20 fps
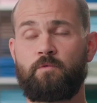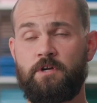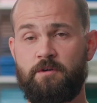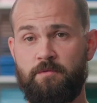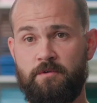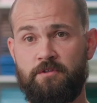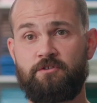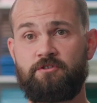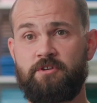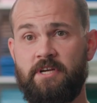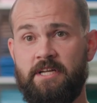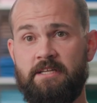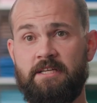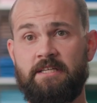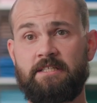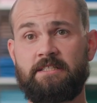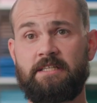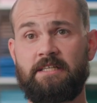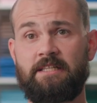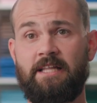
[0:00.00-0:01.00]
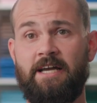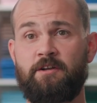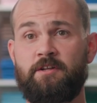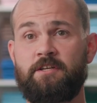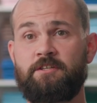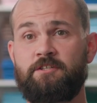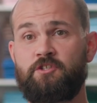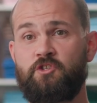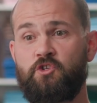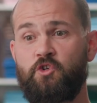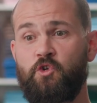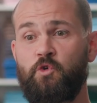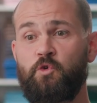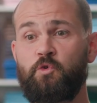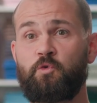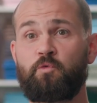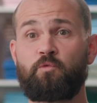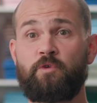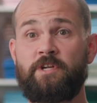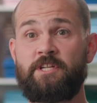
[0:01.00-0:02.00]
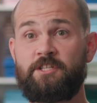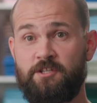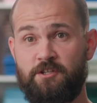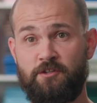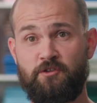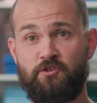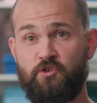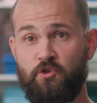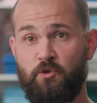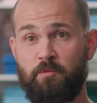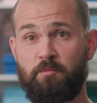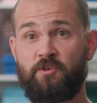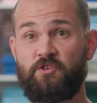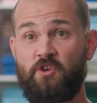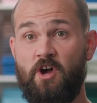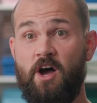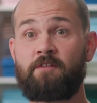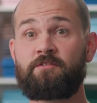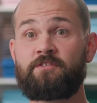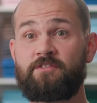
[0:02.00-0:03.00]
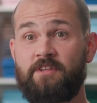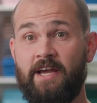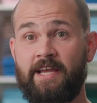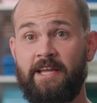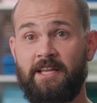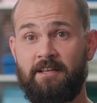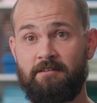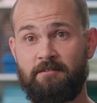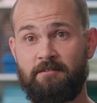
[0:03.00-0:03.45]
Working with the Trade Desk allowed us to reach consumers offsite